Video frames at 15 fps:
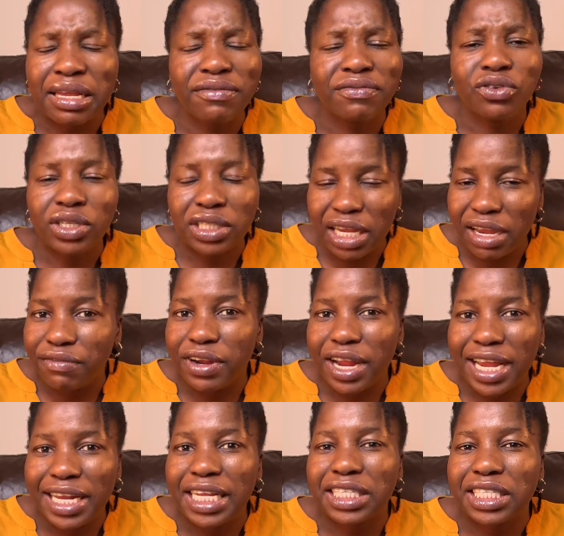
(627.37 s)
if not every
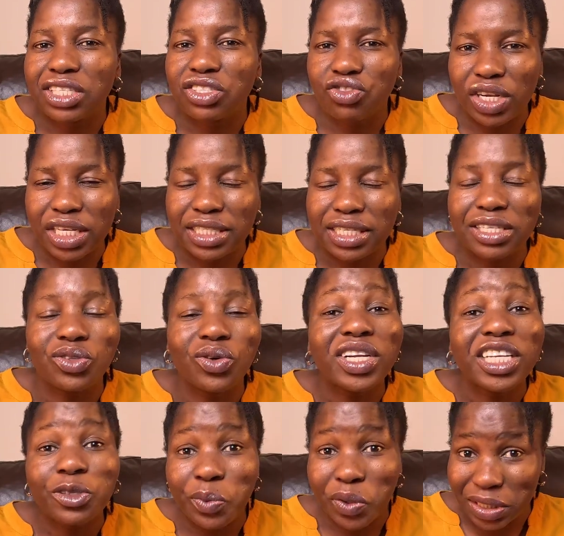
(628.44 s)
NHS trust has got
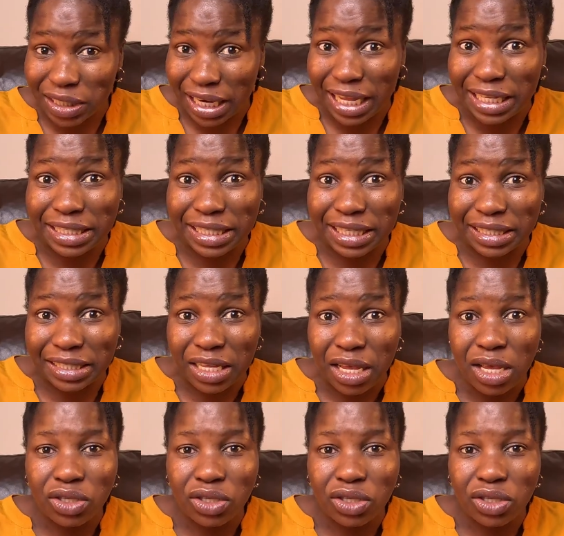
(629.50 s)
a sponsor license.